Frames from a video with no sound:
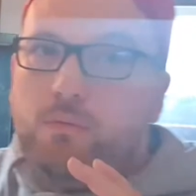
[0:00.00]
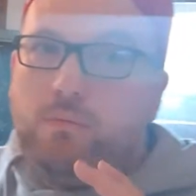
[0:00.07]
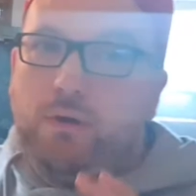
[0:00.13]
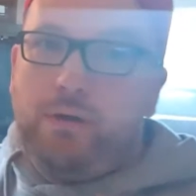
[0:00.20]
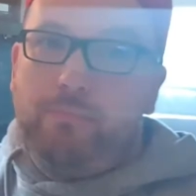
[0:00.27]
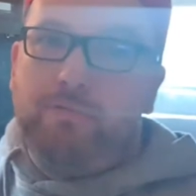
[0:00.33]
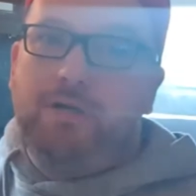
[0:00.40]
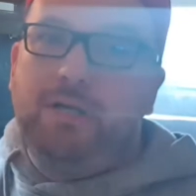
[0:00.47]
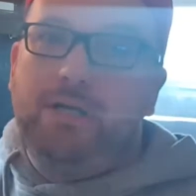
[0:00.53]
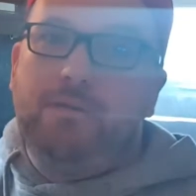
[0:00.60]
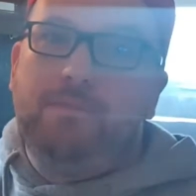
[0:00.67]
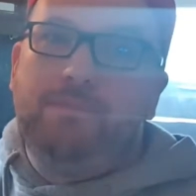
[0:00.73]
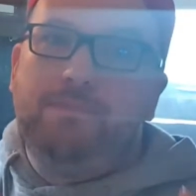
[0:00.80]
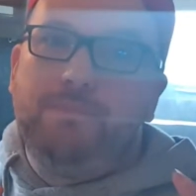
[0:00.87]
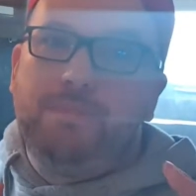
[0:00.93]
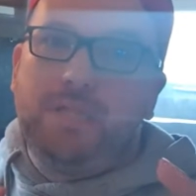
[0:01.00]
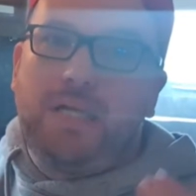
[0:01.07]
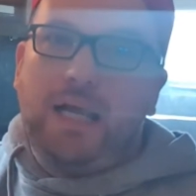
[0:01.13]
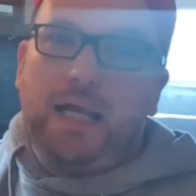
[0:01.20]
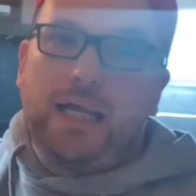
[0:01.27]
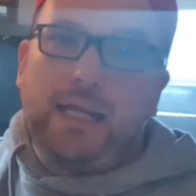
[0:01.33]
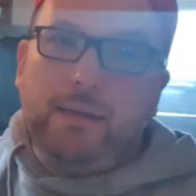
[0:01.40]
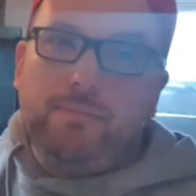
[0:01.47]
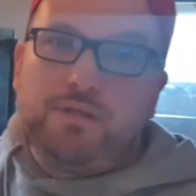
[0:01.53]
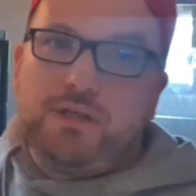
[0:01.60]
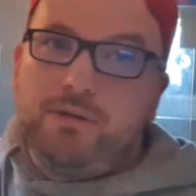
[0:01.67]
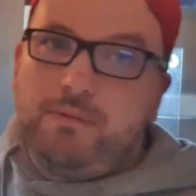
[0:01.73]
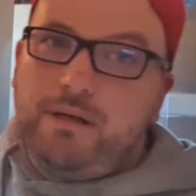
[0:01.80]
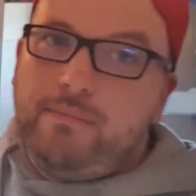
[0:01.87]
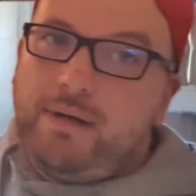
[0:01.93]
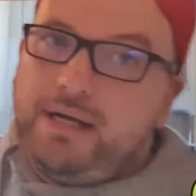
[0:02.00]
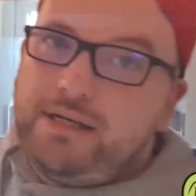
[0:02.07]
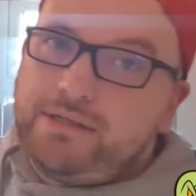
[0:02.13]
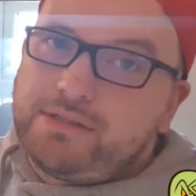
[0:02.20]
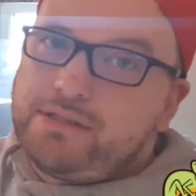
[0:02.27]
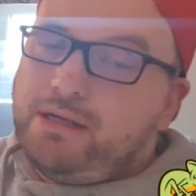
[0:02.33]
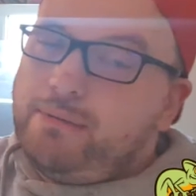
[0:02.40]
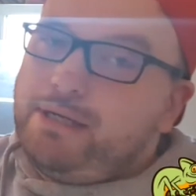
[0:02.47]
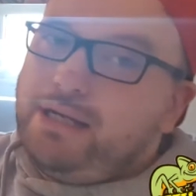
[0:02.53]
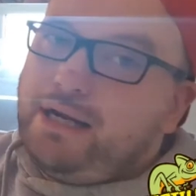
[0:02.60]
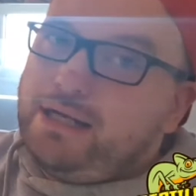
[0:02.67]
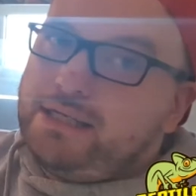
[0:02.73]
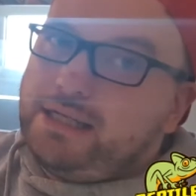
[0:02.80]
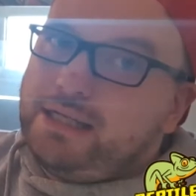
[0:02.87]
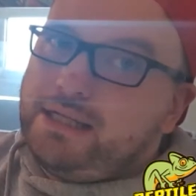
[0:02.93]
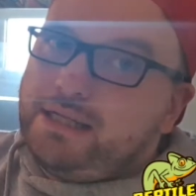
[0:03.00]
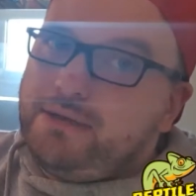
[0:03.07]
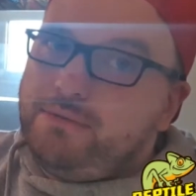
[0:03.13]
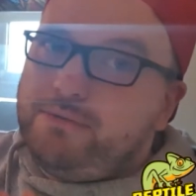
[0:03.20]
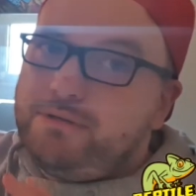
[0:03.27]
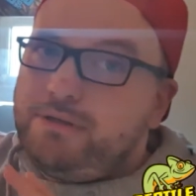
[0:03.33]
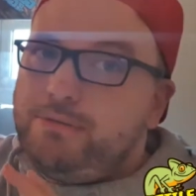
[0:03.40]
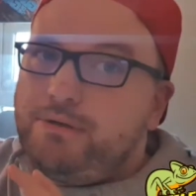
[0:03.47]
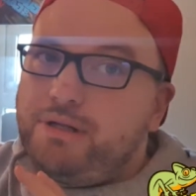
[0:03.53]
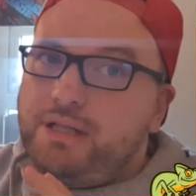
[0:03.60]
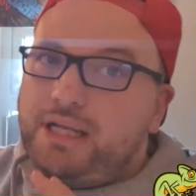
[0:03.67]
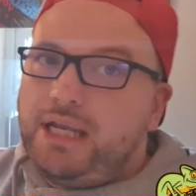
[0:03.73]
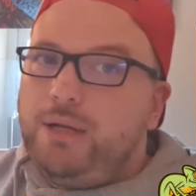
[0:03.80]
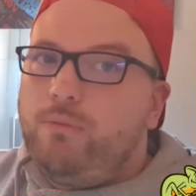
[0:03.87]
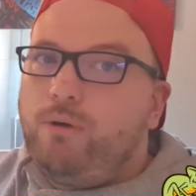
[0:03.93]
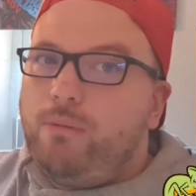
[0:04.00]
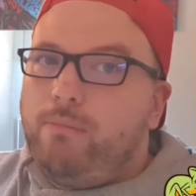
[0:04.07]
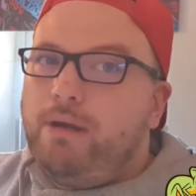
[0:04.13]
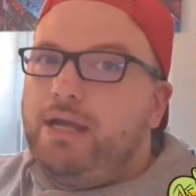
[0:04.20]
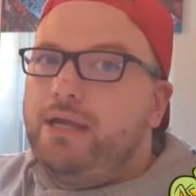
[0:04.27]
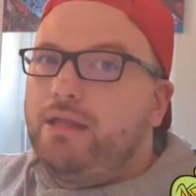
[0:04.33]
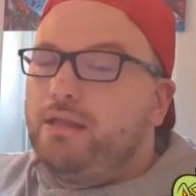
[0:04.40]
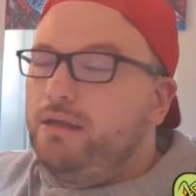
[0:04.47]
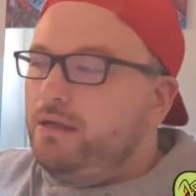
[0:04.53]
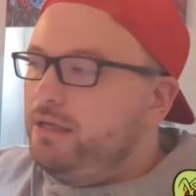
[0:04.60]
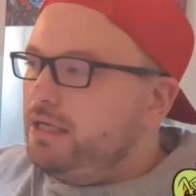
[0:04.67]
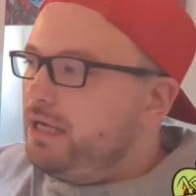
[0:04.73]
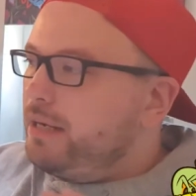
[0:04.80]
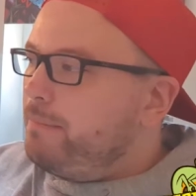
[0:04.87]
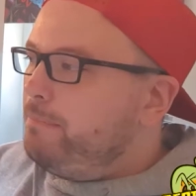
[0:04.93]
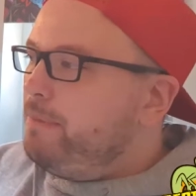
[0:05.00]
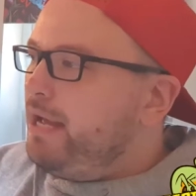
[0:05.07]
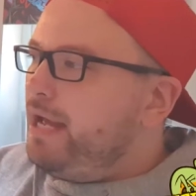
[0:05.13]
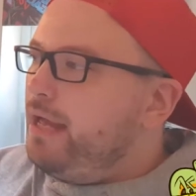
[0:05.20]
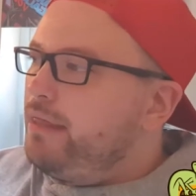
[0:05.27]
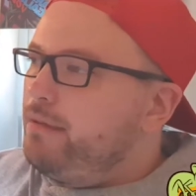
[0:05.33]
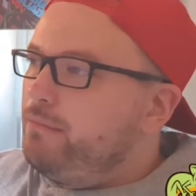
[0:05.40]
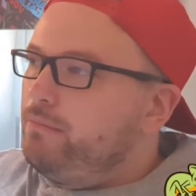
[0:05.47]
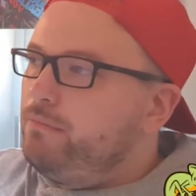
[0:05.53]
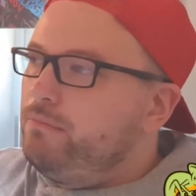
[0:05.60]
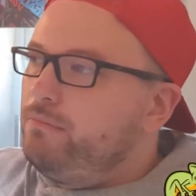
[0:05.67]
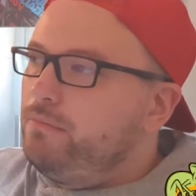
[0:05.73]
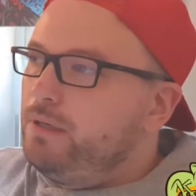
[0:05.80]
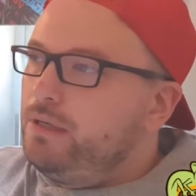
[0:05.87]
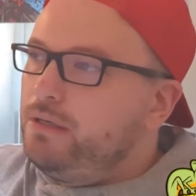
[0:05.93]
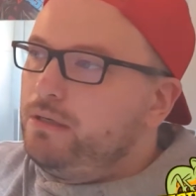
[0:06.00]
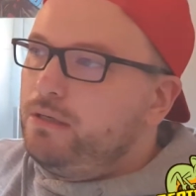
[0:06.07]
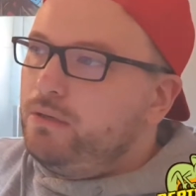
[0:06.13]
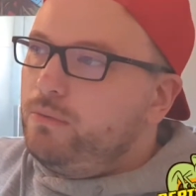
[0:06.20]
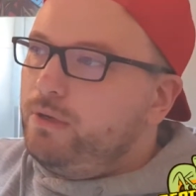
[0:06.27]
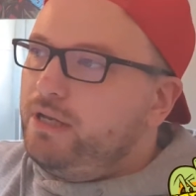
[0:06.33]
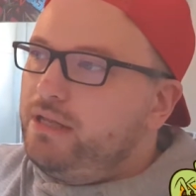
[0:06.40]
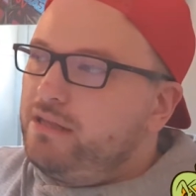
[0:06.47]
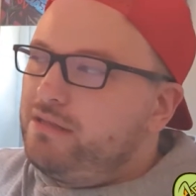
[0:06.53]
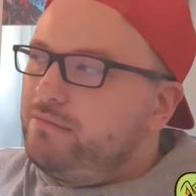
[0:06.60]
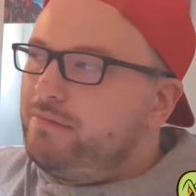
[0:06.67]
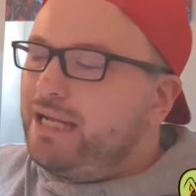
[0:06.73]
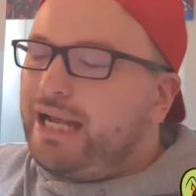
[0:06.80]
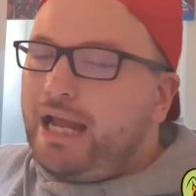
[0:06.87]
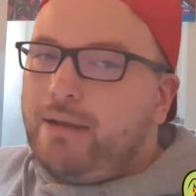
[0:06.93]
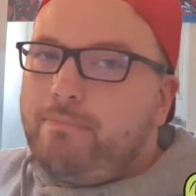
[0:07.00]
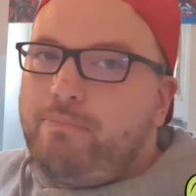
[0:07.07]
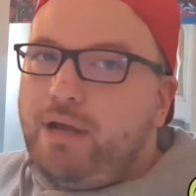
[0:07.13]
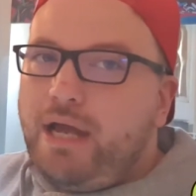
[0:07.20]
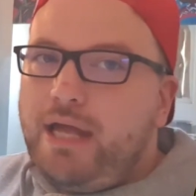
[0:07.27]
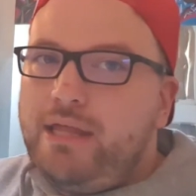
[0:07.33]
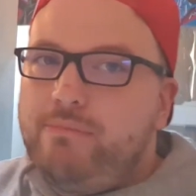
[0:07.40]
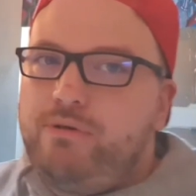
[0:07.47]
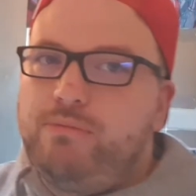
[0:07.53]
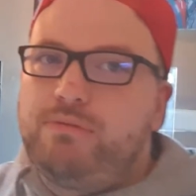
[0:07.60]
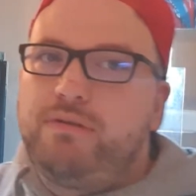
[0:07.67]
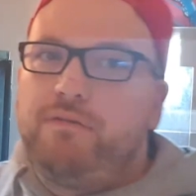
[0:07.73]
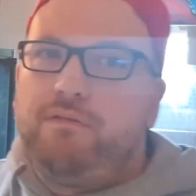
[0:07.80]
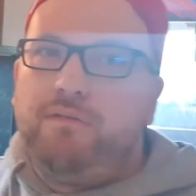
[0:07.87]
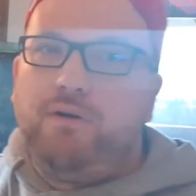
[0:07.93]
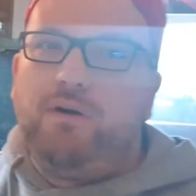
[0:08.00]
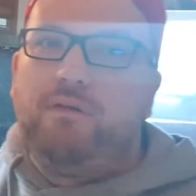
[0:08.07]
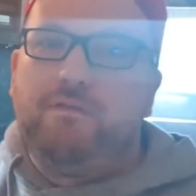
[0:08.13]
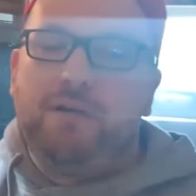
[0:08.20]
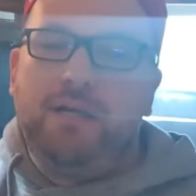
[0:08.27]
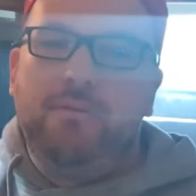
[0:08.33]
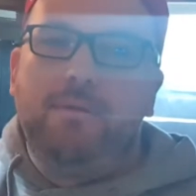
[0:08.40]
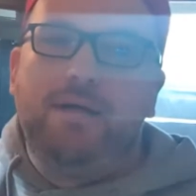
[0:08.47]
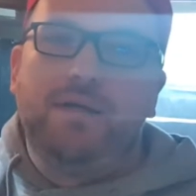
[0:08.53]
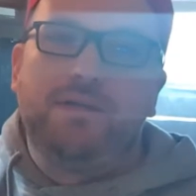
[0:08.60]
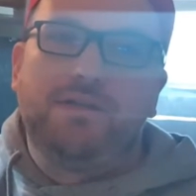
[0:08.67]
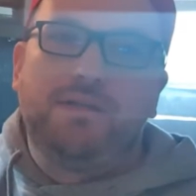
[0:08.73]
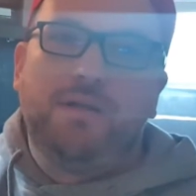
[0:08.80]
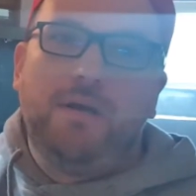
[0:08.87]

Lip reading: want to breed them, you can't keep too many males. I mean, ideally you would only keep 1 male. You can pair them up to 4 females.